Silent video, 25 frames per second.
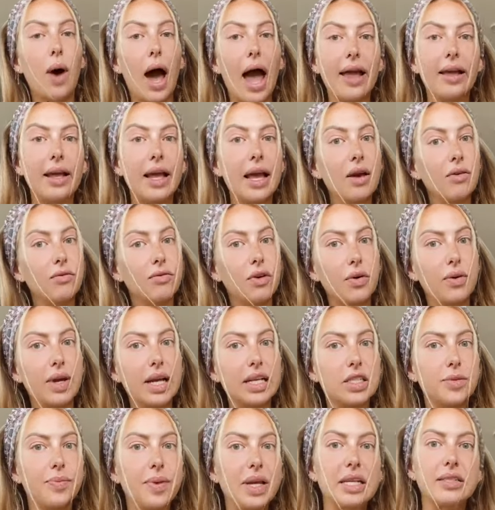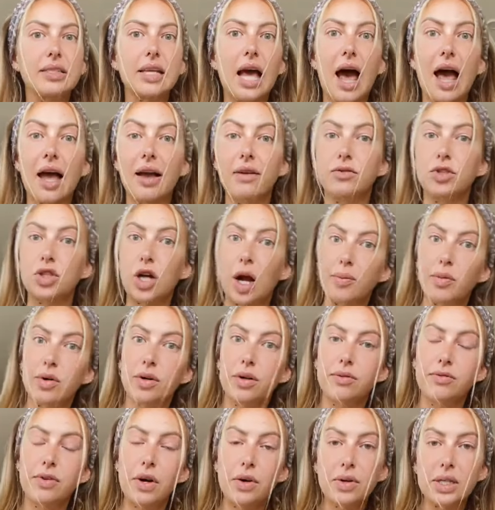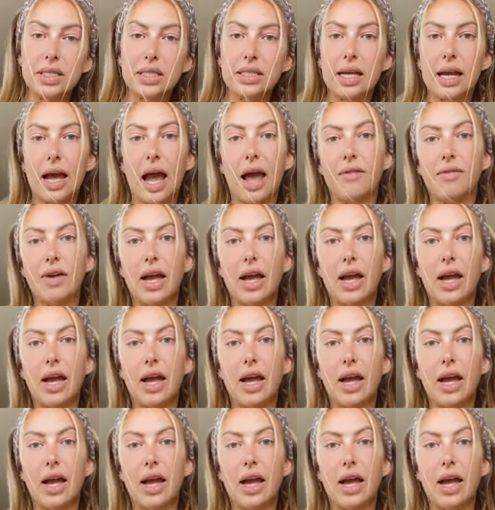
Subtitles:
oh, I can't focus because I have trouble focusing.